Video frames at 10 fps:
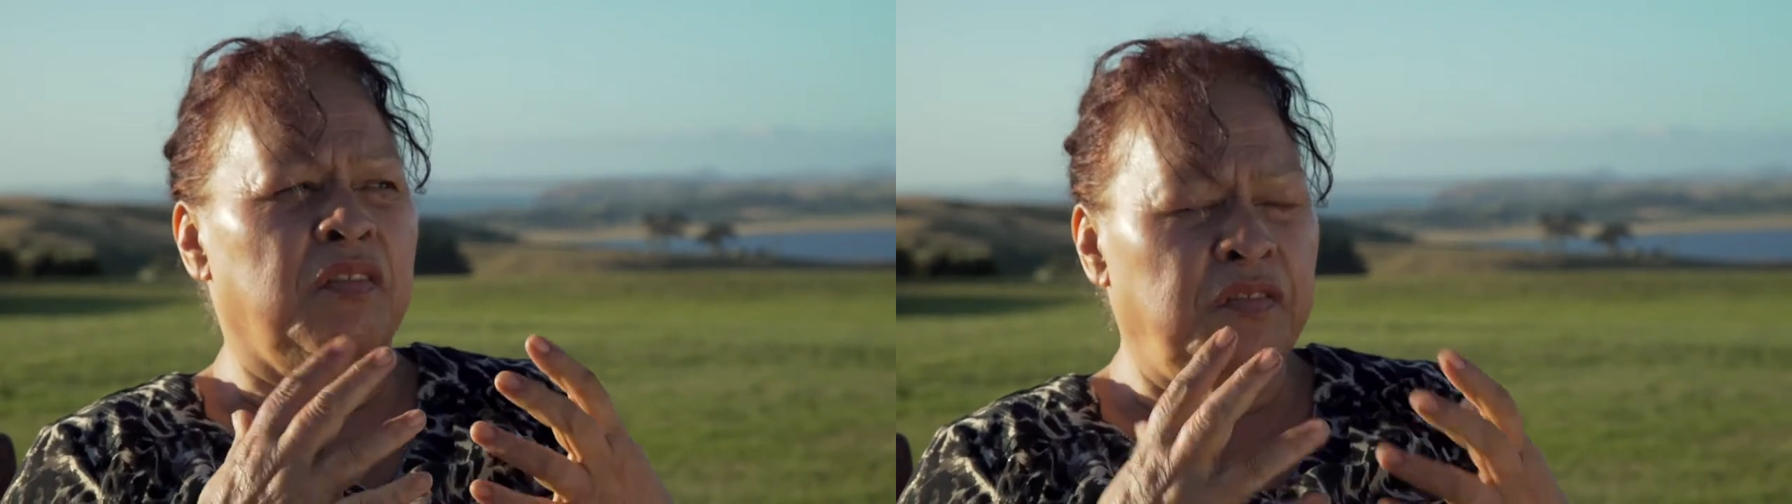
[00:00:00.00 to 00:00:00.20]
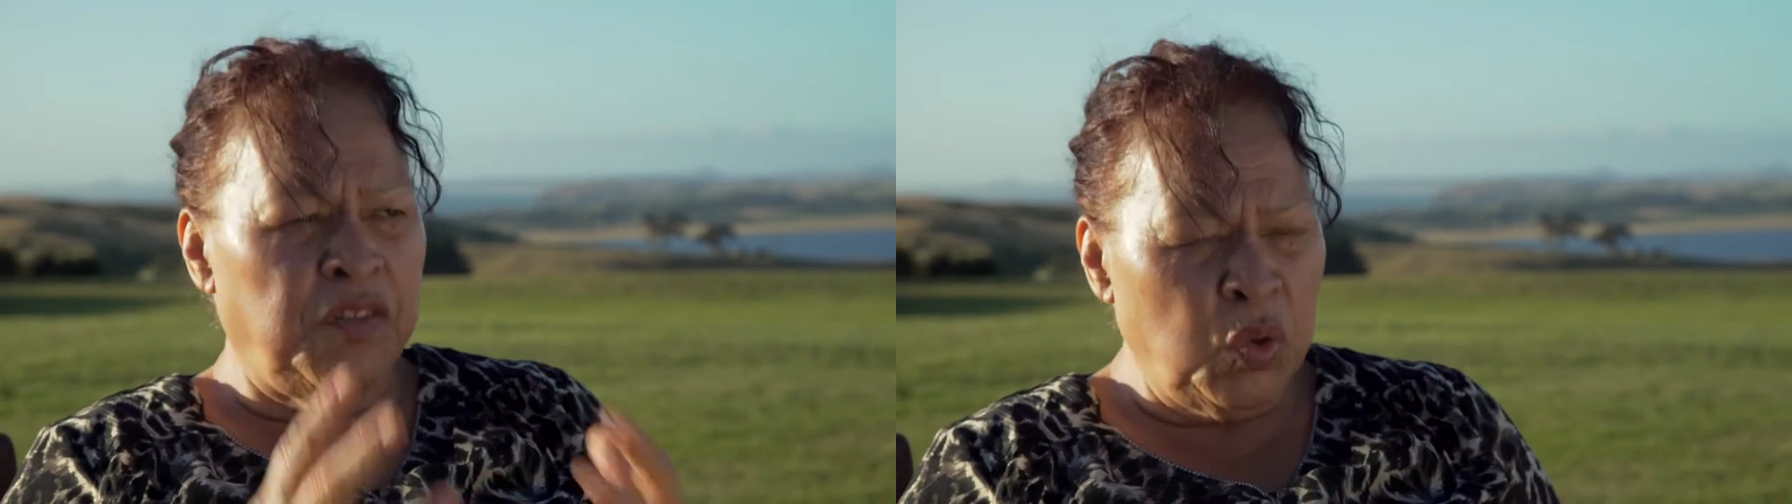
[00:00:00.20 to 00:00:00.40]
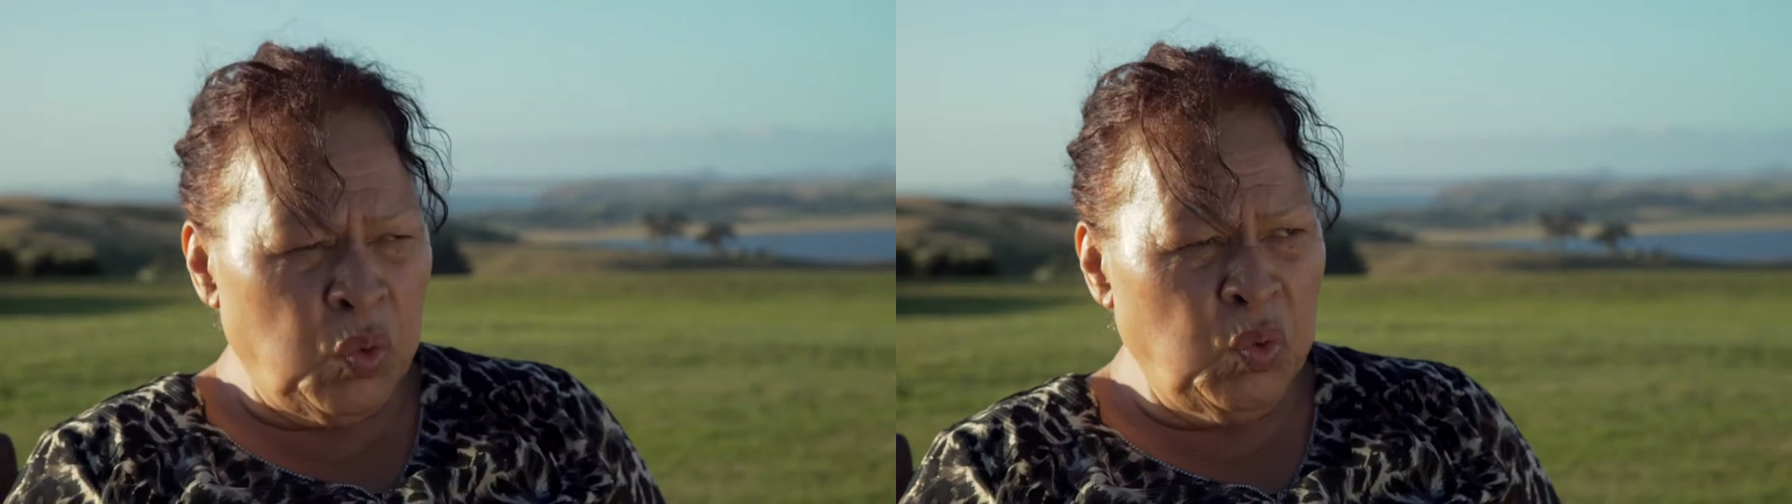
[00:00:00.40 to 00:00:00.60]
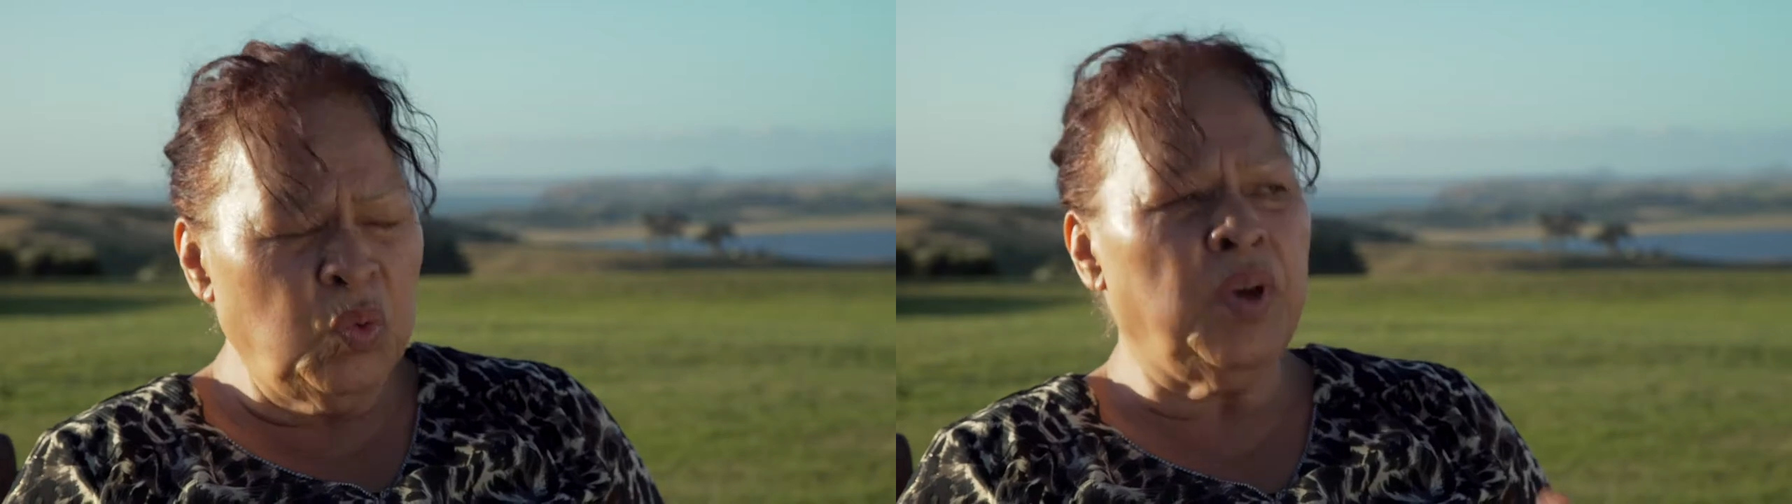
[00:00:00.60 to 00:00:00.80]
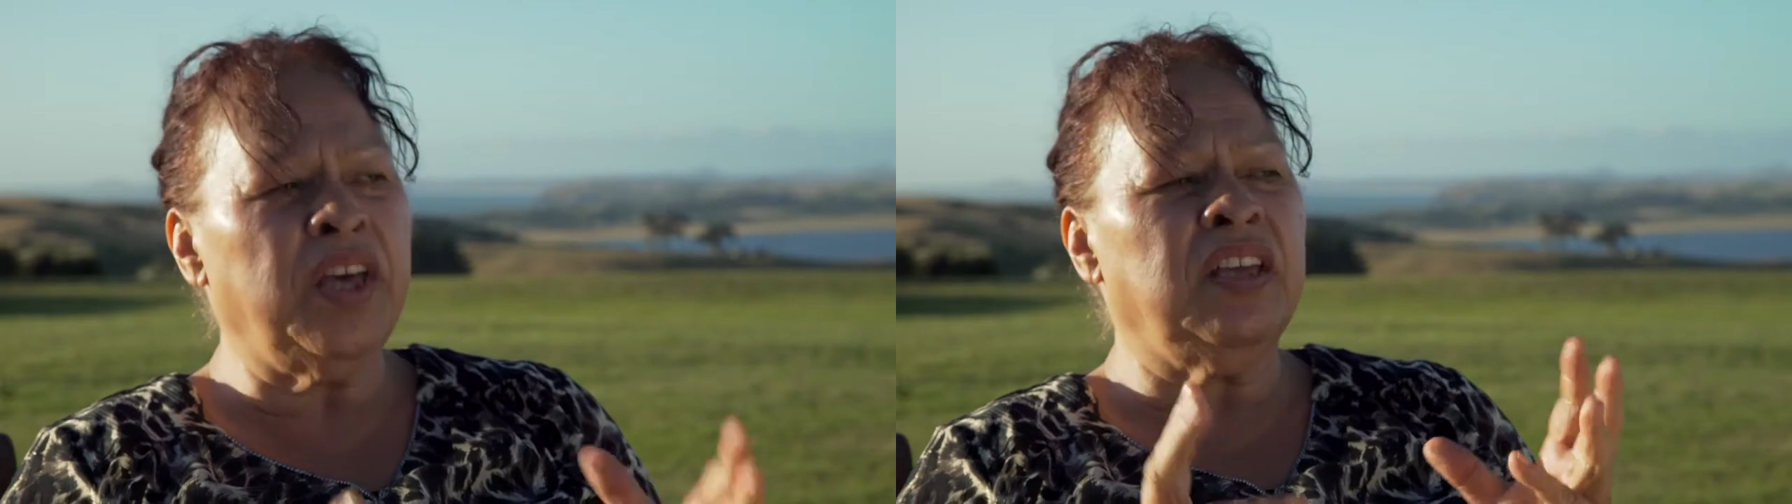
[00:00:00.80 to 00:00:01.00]

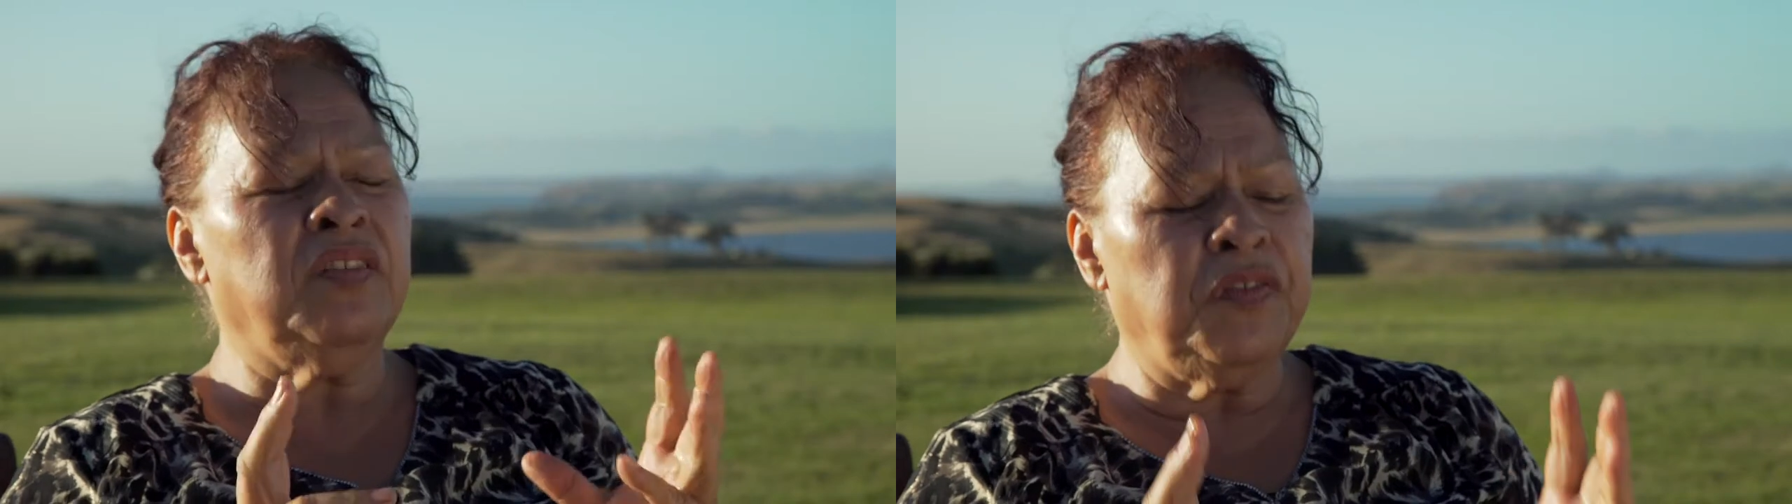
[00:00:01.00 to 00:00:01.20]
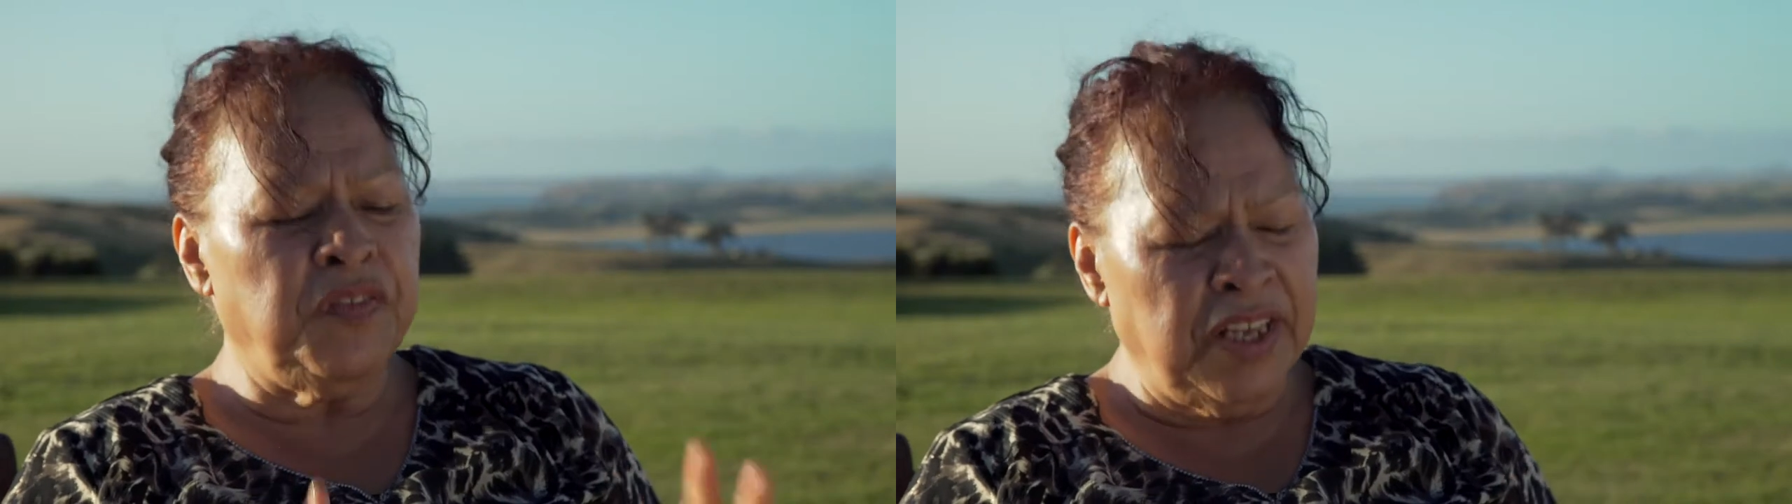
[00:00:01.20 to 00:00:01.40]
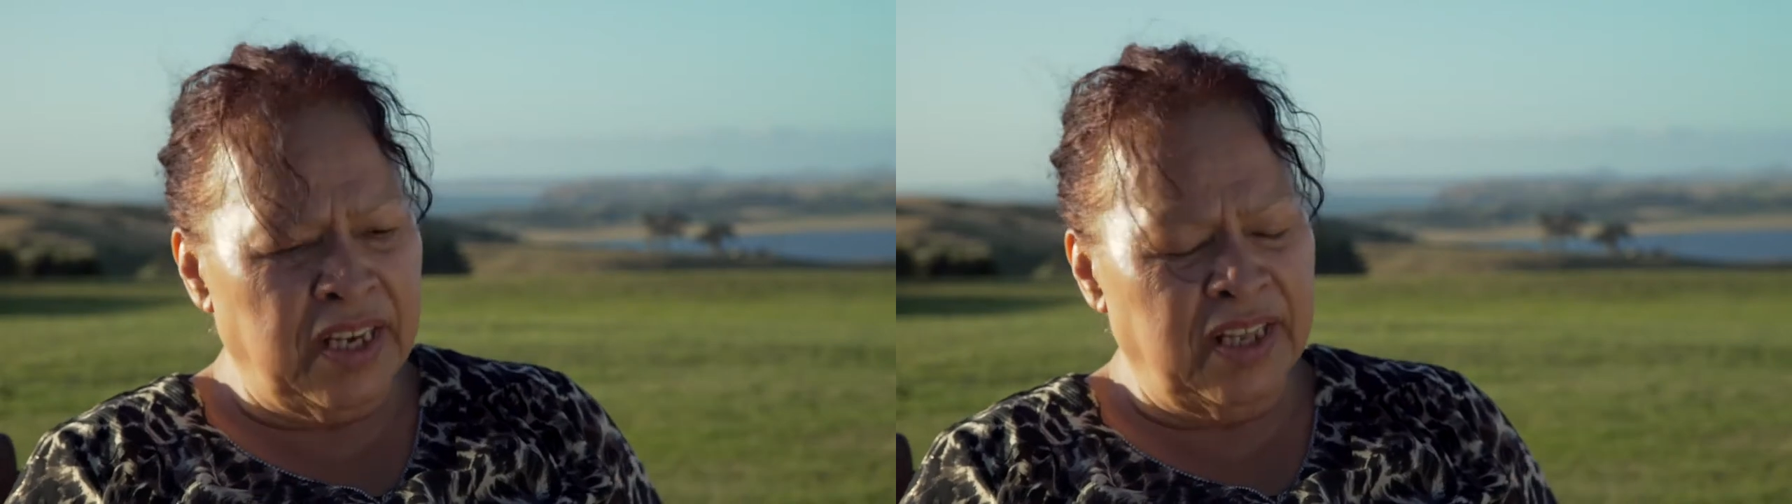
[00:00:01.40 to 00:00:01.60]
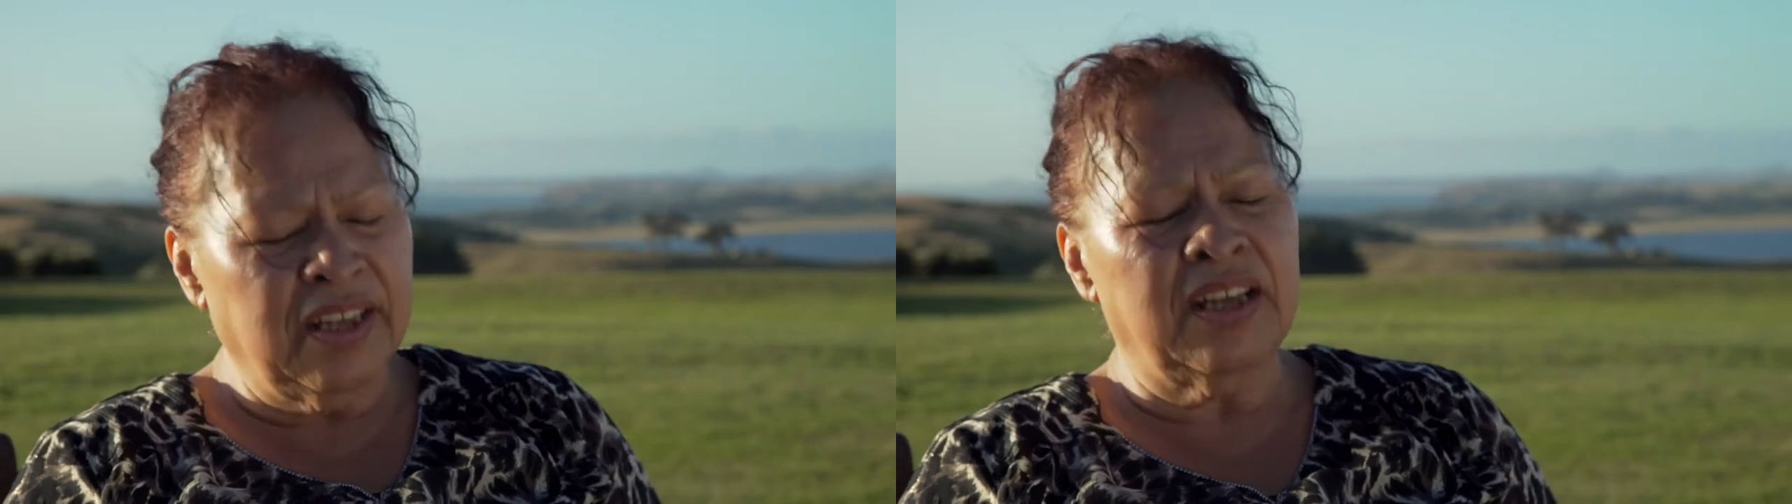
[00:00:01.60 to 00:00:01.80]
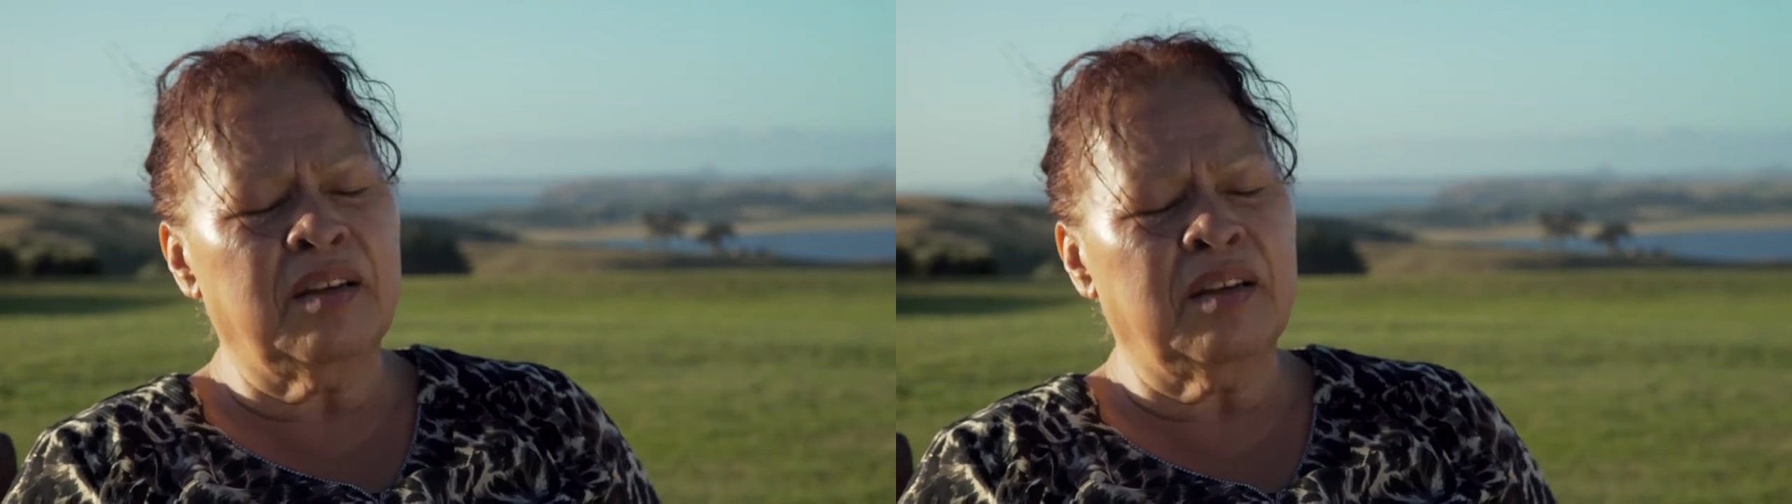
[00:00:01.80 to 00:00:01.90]
view and feeling